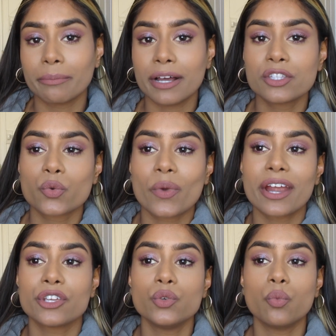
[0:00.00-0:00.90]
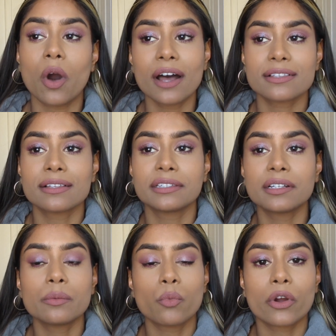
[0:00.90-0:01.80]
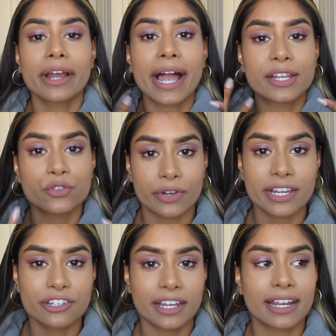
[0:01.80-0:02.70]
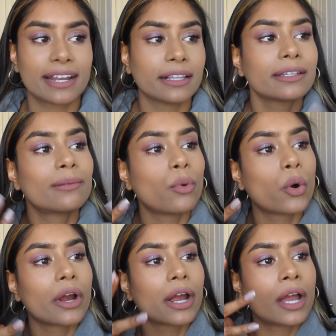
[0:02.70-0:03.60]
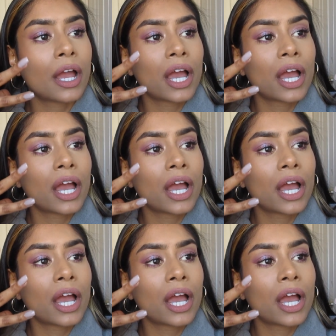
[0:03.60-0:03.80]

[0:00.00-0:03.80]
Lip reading: months where you want a little more hydration and a little more